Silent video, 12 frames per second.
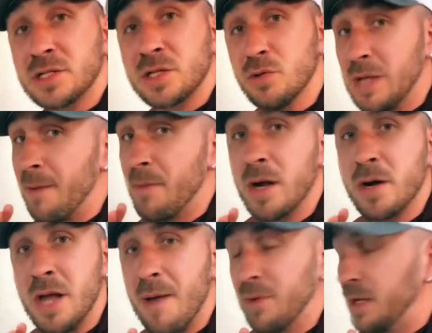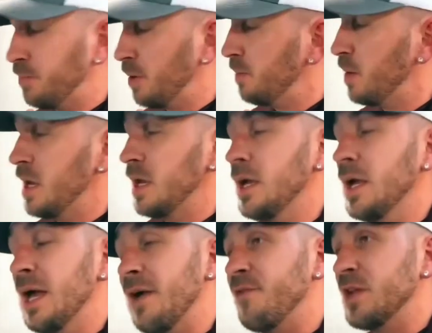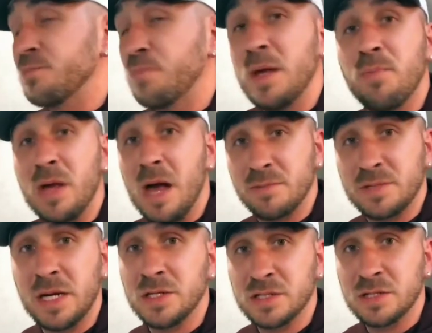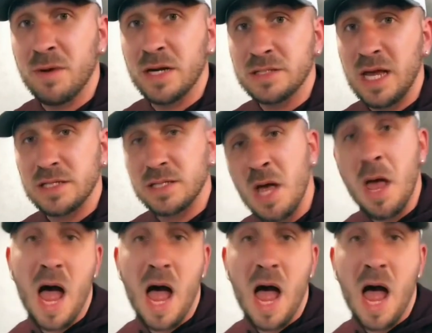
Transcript: Scoop, that better not be PP. If it's PP, I'm tearing somebody's ass.